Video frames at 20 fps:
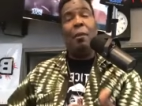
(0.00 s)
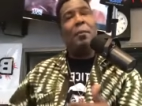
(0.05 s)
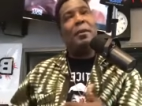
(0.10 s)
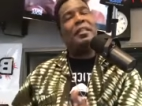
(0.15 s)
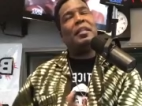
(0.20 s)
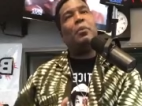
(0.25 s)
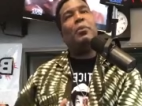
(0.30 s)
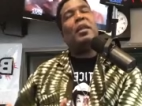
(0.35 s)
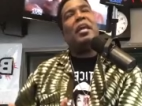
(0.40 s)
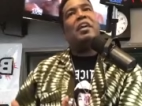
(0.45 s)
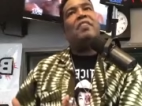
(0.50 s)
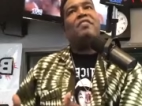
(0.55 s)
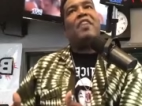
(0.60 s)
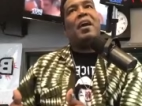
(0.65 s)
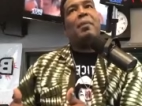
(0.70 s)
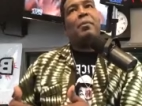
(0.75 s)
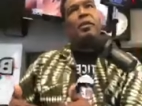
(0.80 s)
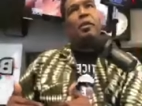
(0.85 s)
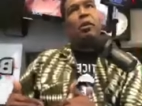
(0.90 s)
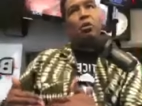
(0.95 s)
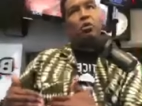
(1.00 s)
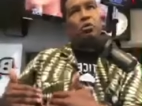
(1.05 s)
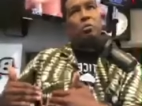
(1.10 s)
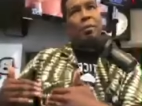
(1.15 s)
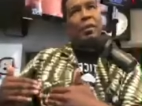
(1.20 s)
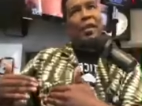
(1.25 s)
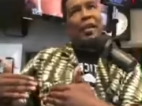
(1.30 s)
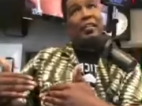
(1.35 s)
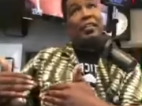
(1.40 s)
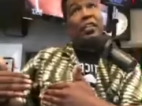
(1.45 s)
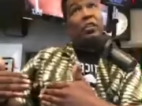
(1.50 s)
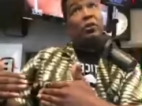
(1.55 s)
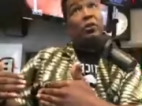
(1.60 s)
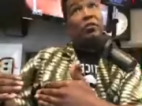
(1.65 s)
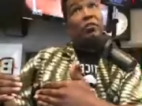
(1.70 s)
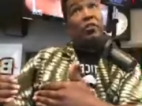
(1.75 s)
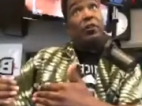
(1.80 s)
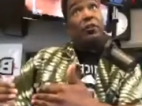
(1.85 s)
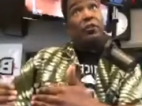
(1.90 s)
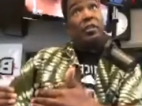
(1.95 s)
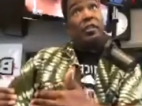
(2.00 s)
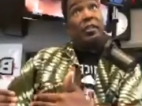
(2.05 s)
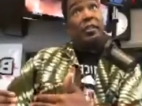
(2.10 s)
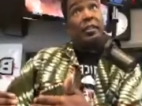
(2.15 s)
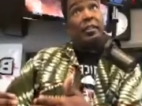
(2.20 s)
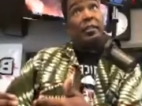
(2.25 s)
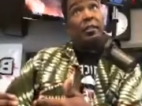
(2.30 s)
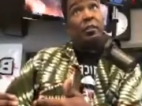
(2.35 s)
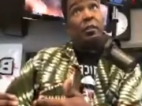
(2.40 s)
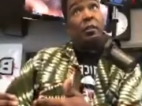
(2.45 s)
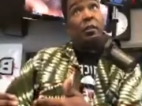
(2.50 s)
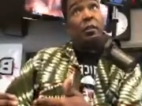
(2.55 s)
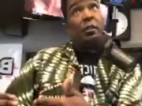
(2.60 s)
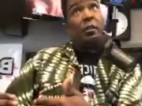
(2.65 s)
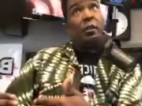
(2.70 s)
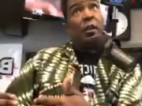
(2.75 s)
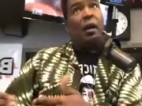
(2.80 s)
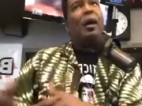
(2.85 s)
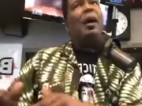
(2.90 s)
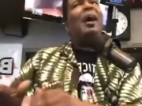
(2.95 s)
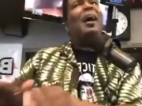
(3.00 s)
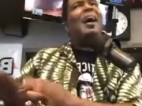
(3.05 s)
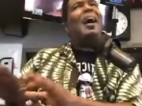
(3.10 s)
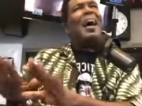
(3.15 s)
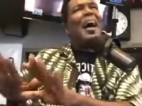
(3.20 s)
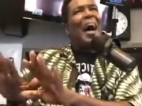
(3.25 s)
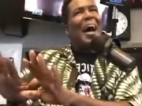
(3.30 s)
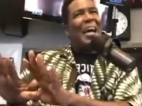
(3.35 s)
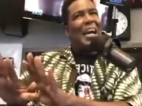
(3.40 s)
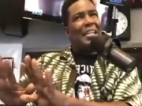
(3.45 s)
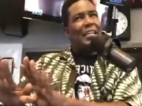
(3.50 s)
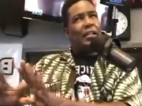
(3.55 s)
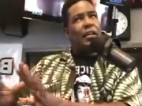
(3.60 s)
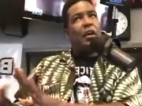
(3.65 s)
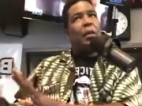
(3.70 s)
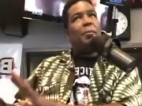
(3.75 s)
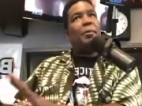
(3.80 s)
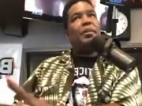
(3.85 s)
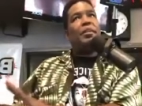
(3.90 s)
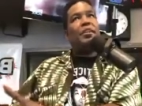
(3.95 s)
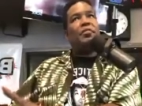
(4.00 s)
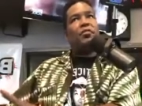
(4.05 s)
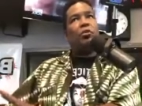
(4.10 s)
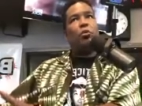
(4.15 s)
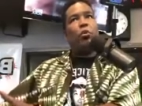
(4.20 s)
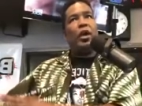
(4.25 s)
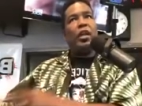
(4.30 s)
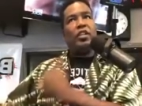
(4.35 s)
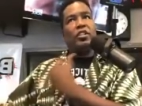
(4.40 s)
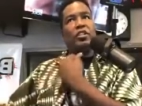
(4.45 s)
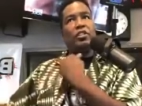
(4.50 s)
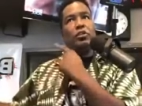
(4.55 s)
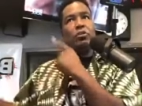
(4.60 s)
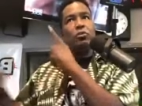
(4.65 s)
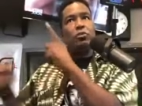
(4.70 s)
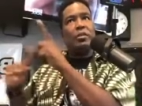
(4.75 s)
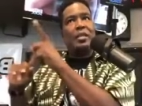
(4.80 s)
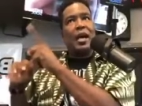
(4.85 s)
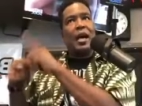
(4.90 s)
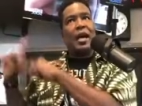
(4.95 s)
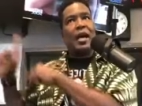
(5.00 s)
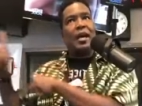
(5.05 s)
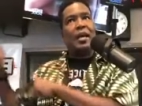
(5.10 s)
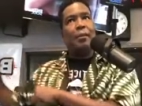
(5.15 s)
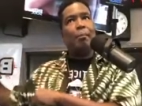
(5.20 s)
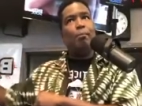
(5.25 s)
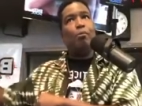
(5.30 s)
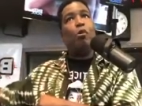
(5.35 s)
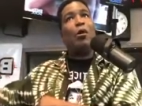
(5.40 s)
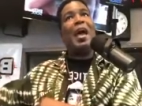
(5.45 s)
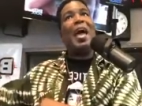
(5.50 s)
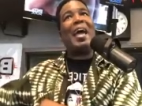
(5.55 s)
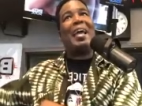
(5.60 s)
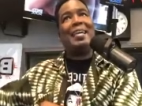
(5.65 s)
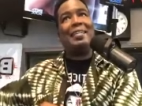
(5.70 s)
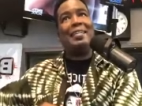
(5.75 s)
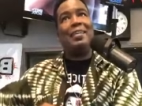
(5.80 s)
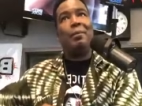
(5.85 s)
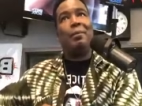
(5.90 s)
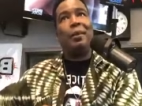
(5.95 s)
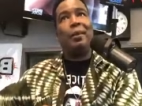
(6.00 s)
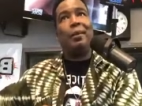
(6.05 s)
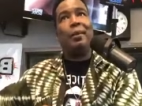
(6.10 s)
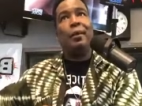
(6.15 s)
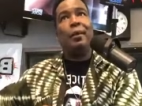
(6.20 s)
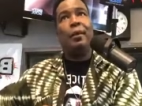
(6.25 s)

But then when they invite me to go speak at the universities, I got to come a different way. Suit, tie, more academic.